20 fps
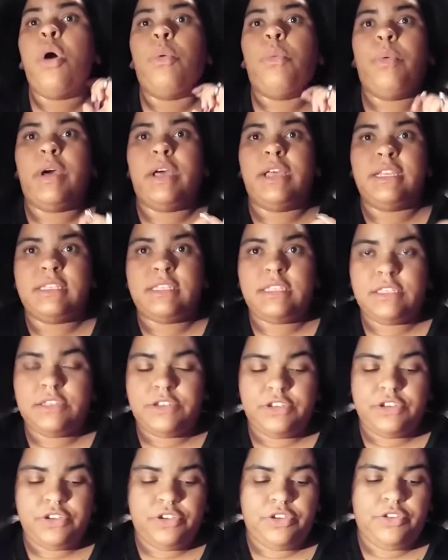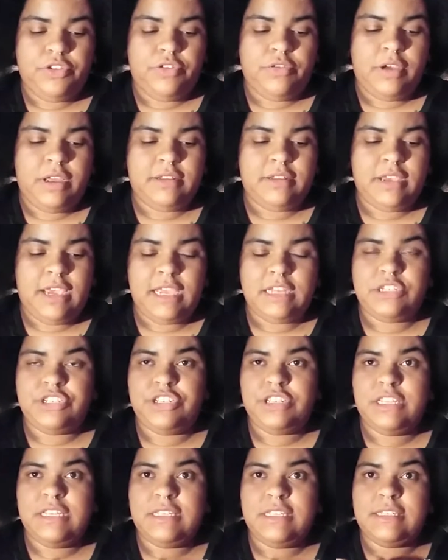was to
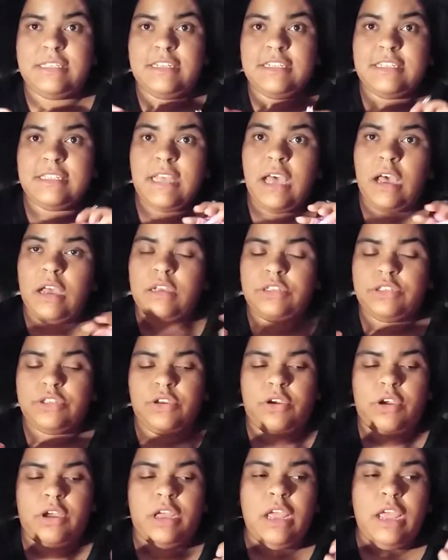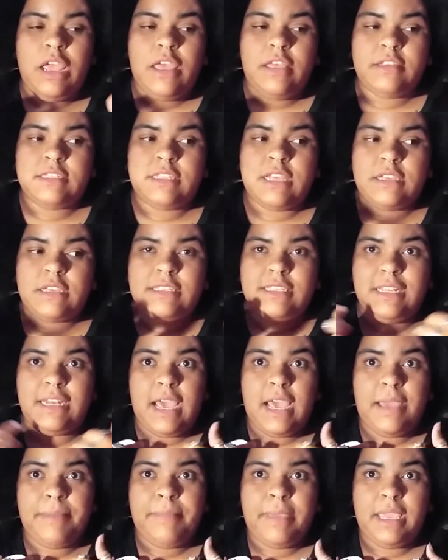attach these to socks, or socks that
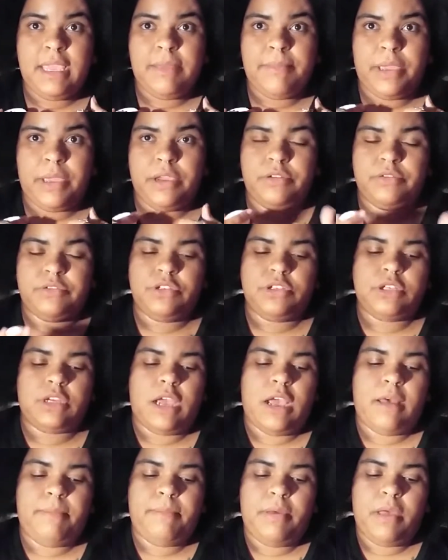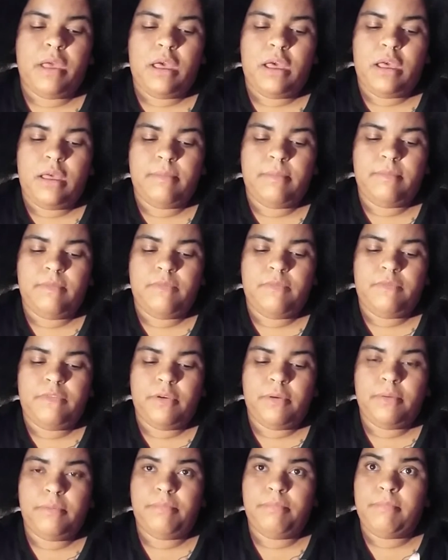I make in my own shop
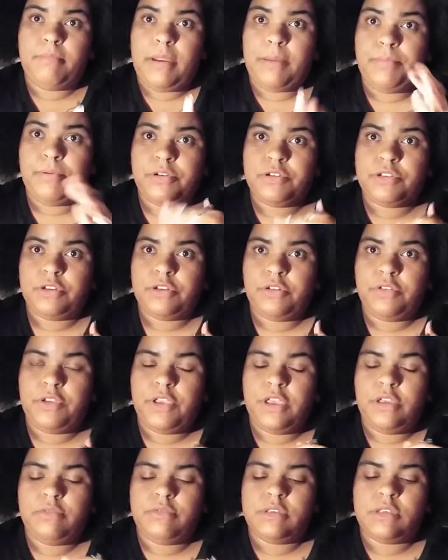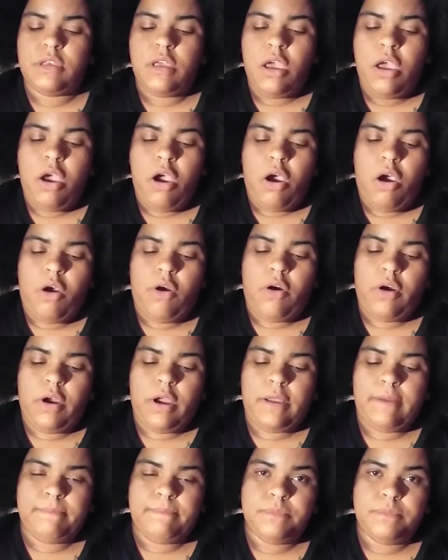for my personal use,
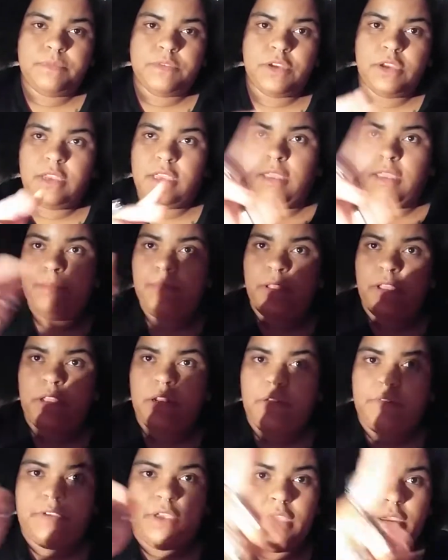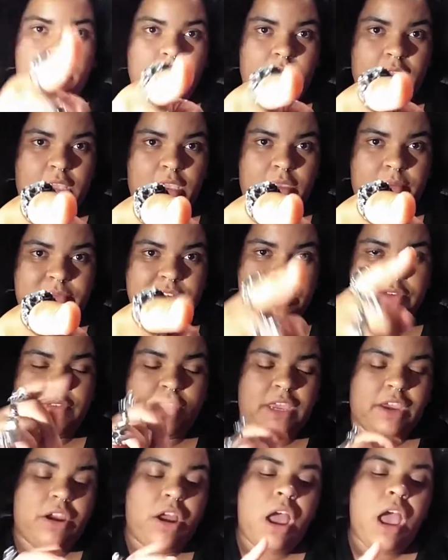or, sorry, I keep looking over here, camera's over
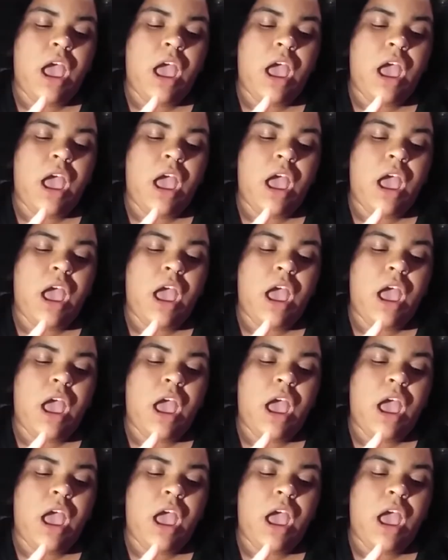there,